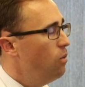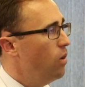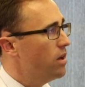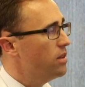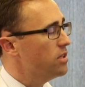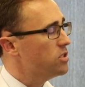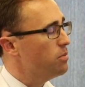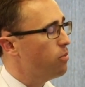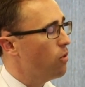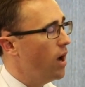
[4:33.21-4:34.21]
One of the
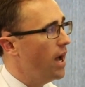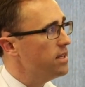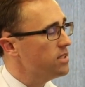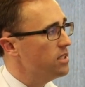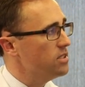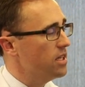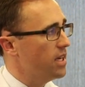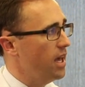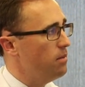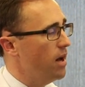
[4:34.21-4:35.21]
surprises that
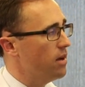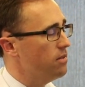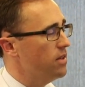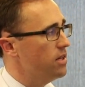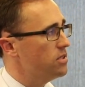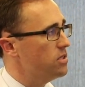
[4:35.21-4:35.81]
came out of this